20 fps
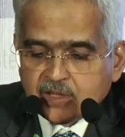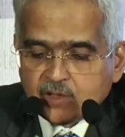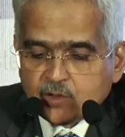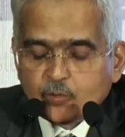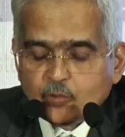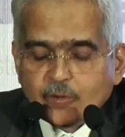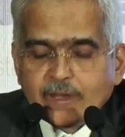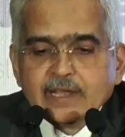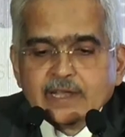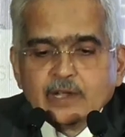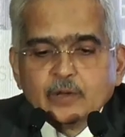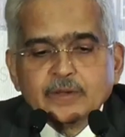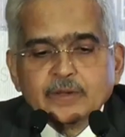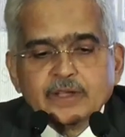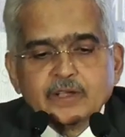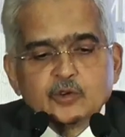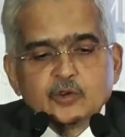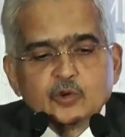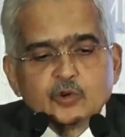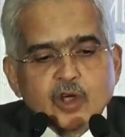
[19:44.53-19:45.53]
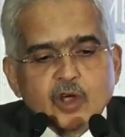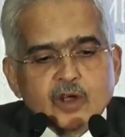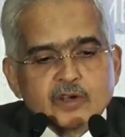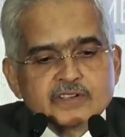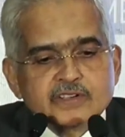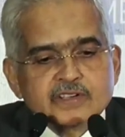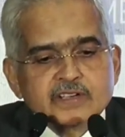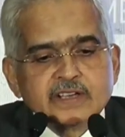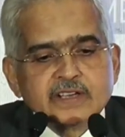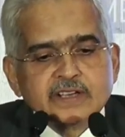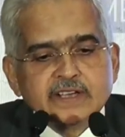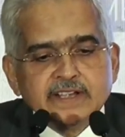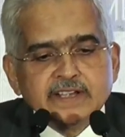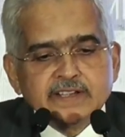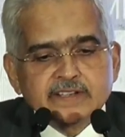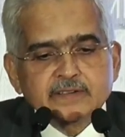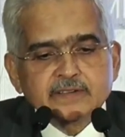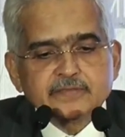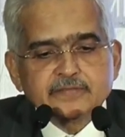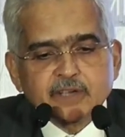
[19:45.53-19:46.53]
While we do not
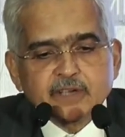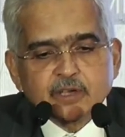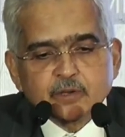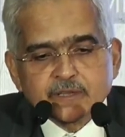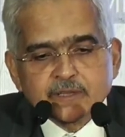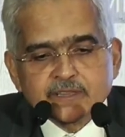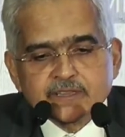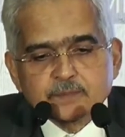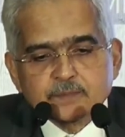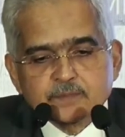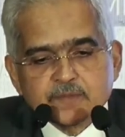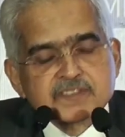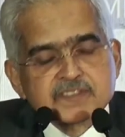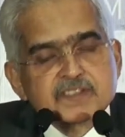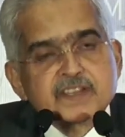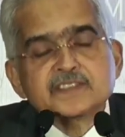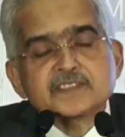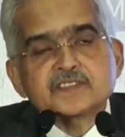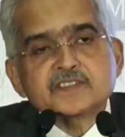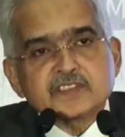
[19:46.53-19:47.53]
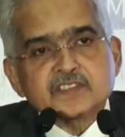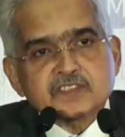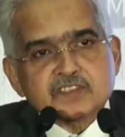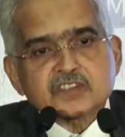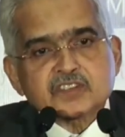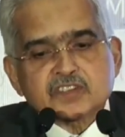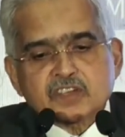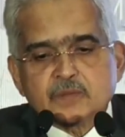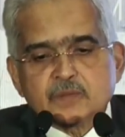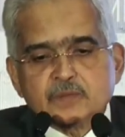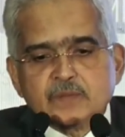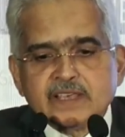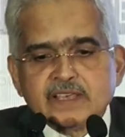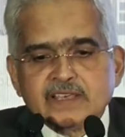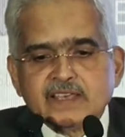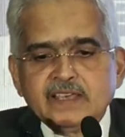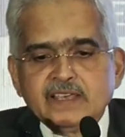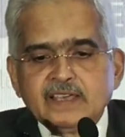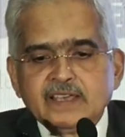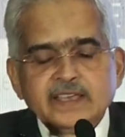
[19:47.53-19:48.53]
interfere with the business decision
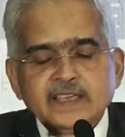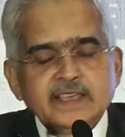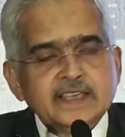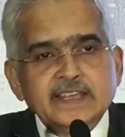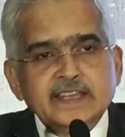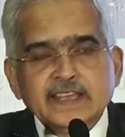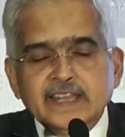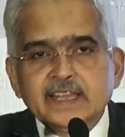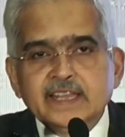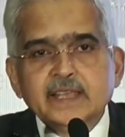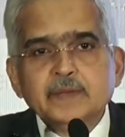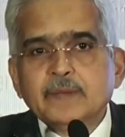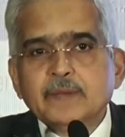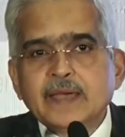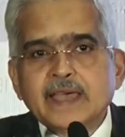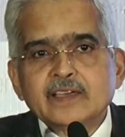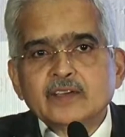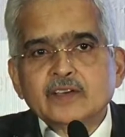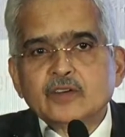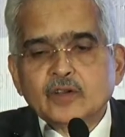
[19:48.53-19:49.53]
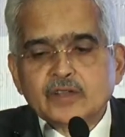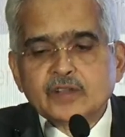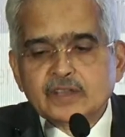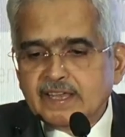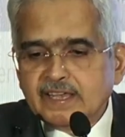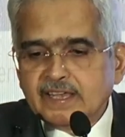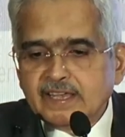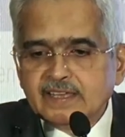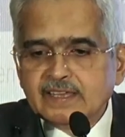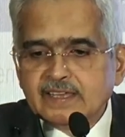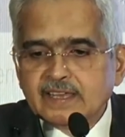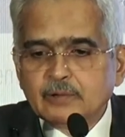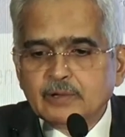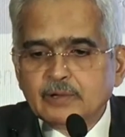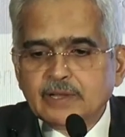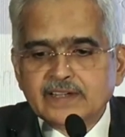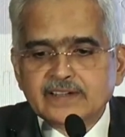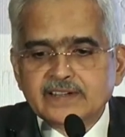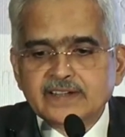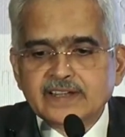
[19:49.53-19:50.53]
making in any bank or any
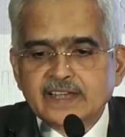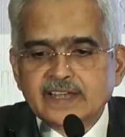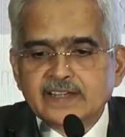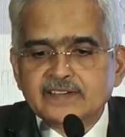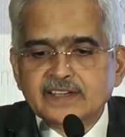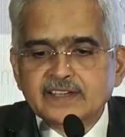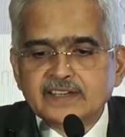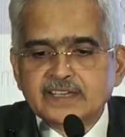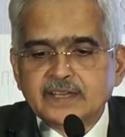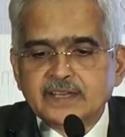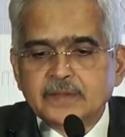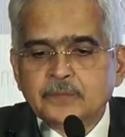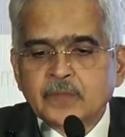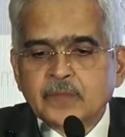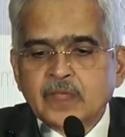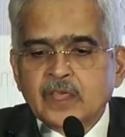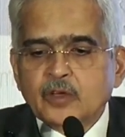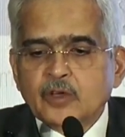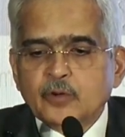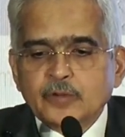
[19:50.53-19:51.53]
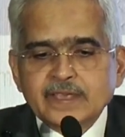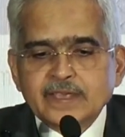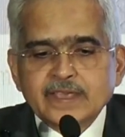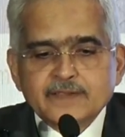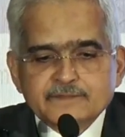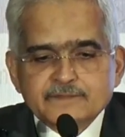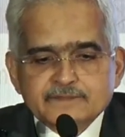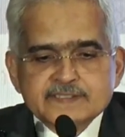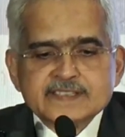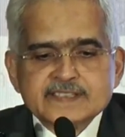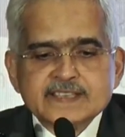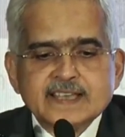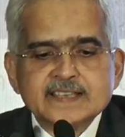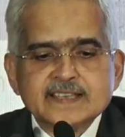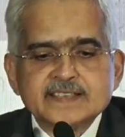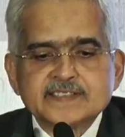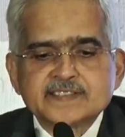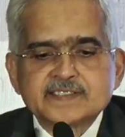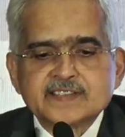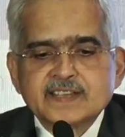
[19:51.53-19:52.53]
regulated entity, we
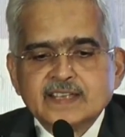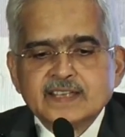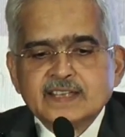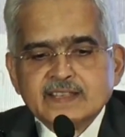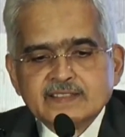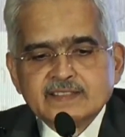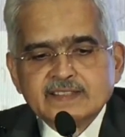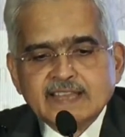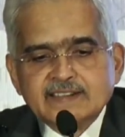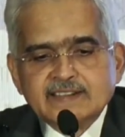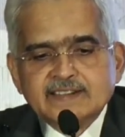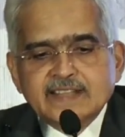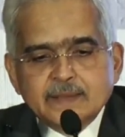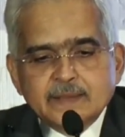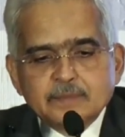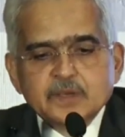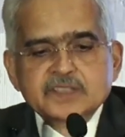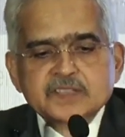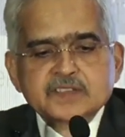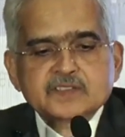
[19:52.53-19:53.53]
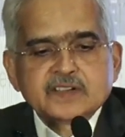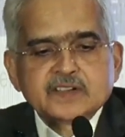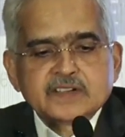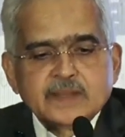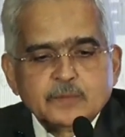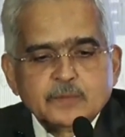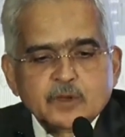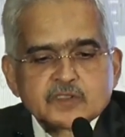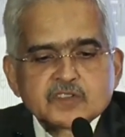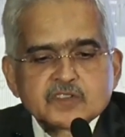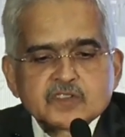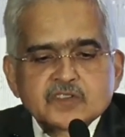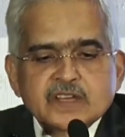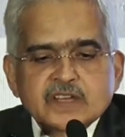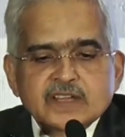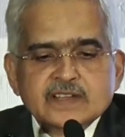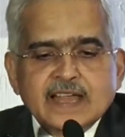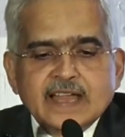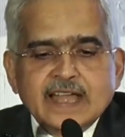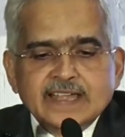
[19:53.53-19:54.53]
emphasized that they must
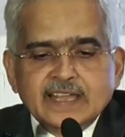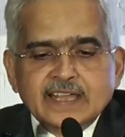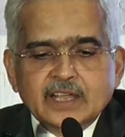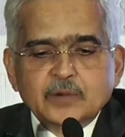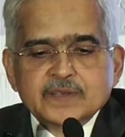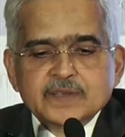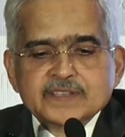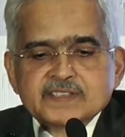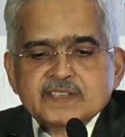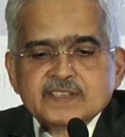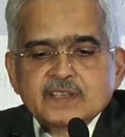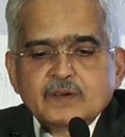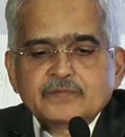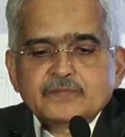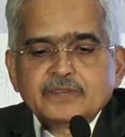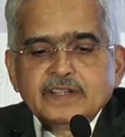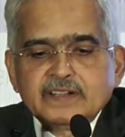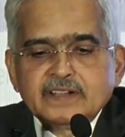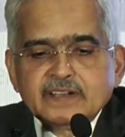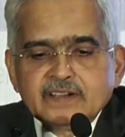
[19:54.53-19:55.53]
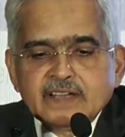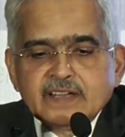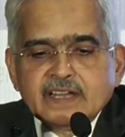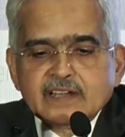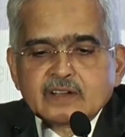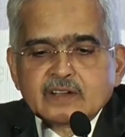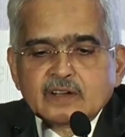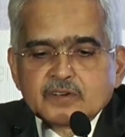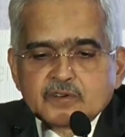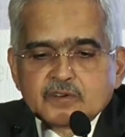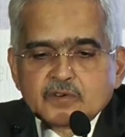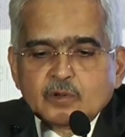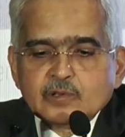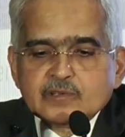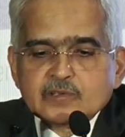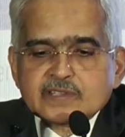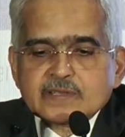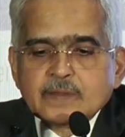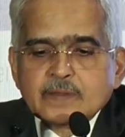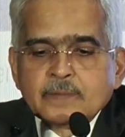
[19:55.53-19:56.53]
demonstrate adequacy of internal
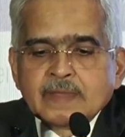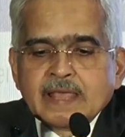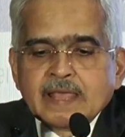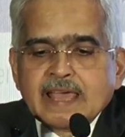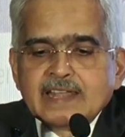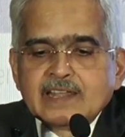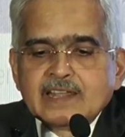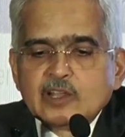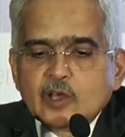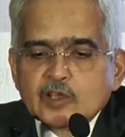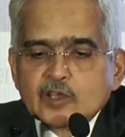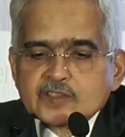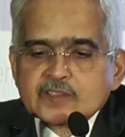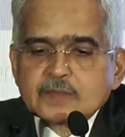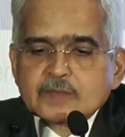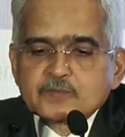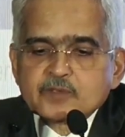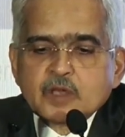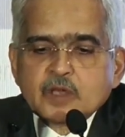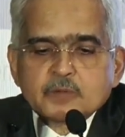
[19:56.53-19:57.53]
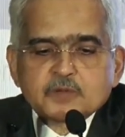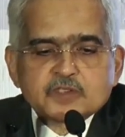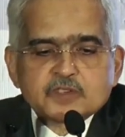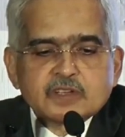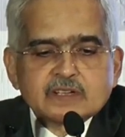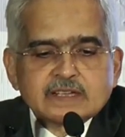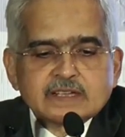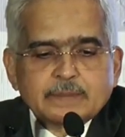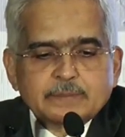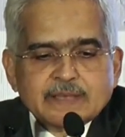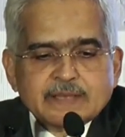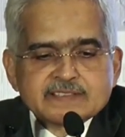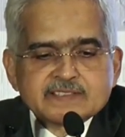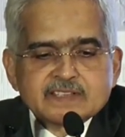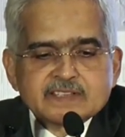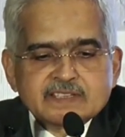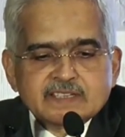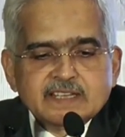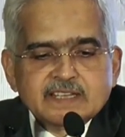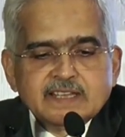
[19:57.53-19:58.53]
controls and loss absorption
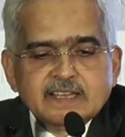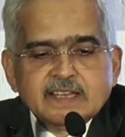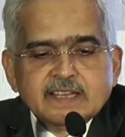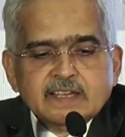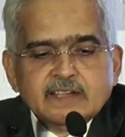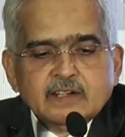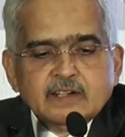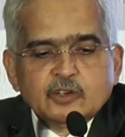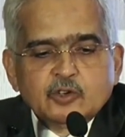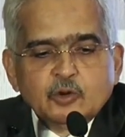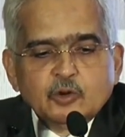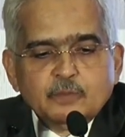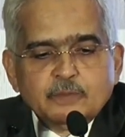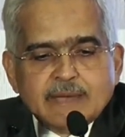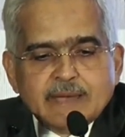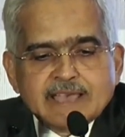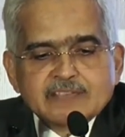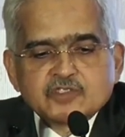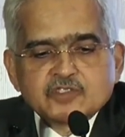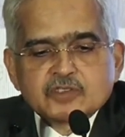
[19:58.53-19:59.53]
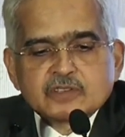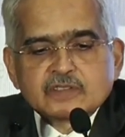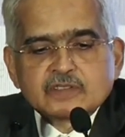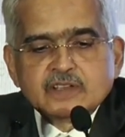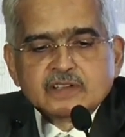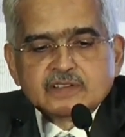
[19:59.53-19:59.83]
capacity to match the